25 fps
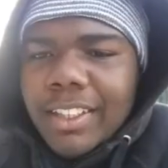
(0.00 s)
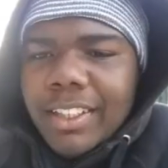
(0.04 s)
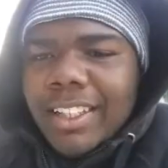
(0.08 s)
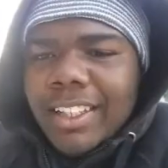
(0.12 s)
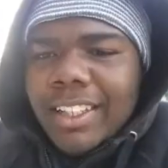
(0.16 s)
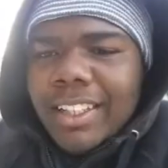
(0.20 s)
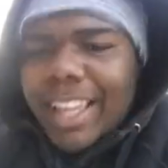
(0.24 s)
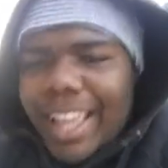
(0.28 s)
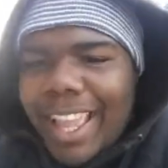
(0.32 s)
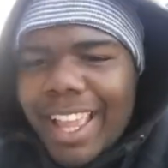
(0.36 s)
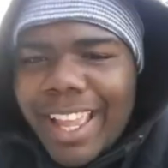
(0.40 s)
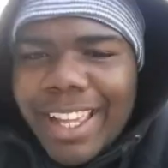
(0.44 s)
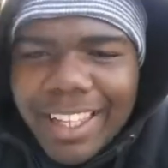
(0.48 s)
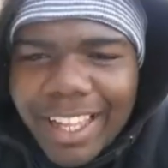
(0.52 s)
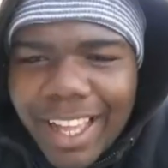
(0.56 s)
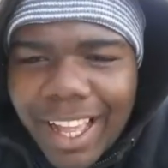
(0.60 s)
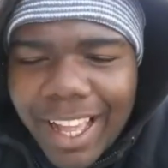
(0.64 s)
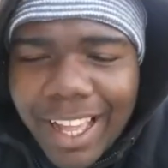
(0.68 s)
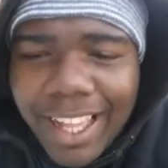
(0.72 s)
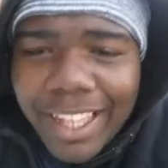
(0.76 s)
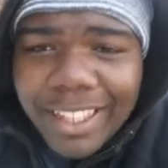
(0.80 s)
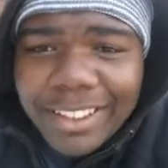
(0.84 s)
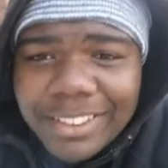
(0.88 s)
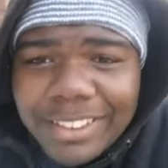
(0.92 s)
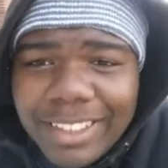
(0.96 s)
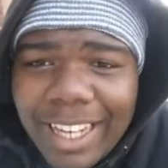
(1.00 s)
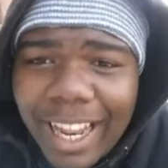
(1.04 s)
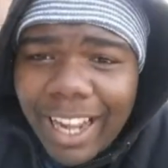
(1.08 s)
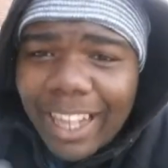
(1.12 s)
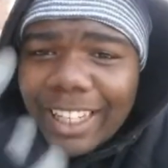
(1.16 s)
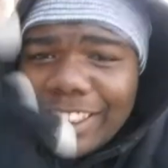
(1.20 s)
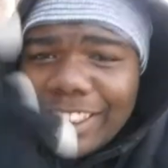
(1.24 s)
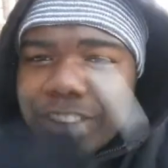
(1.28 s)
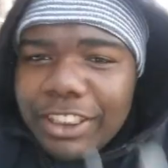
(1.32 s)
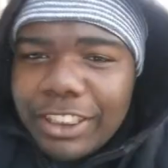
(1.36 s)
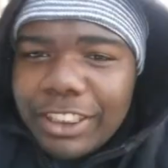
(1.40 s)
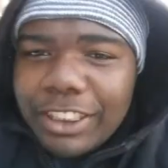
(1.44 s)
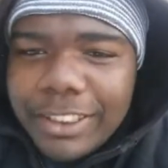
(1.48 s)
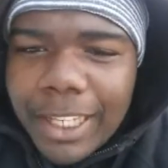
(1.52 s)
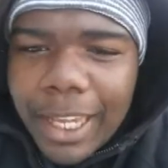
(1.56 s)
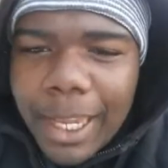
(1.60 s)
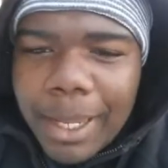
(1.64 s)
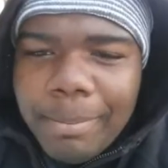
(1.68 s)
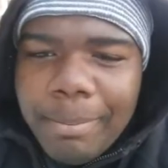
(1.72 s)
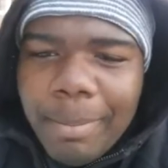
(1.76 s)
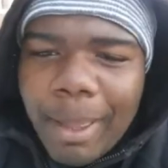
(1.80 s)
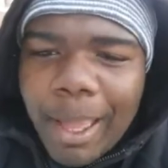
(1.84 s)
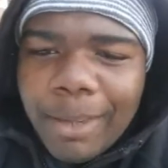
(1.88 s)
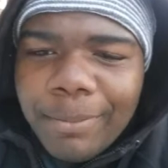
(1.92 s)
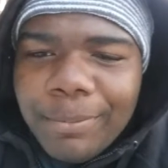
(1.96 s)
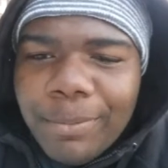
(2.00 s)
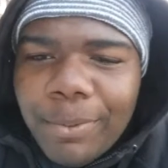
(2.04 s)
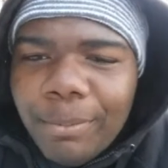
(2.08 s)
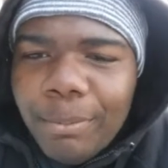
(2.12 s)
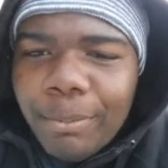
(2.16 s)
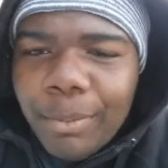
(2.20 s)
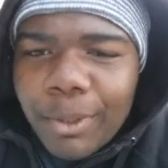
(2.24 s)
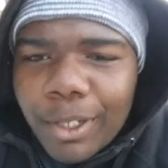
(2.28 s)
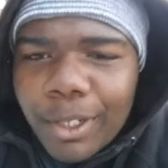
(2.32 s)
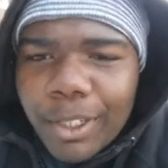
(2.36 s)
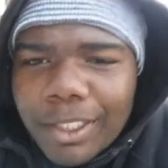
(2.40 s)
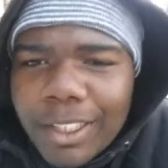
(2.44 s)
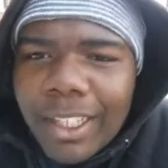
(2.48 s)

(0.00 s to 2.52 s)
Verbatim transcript: Hey guys, now I just came back from work.